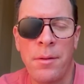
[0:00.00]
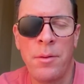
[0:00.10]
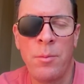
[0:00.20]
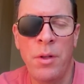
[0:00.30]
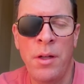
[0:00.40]
to
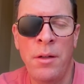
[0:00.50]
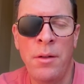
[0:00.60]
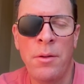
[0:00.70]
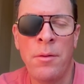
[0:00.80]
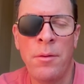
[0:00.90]
planet
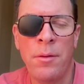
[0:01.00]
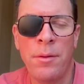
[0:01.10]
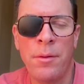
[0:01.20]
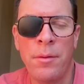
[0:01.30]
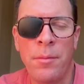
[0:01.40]
Earth,
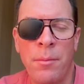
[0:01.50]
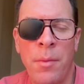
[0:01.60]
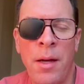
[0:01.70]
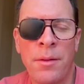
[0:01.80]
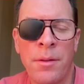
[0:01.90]

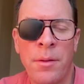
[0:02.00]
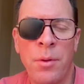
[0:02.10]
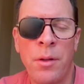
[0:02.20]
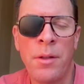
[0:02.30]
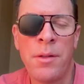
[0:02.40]
back to the
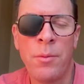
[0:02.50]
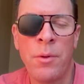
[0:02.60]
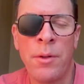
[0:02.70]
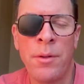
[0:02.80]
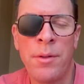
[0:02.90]
place where
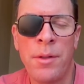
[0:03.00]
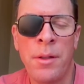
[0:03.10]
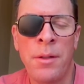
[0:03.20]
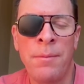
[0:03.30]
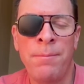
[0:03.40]
you're
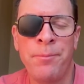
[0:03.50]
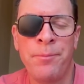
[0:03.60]
sitting.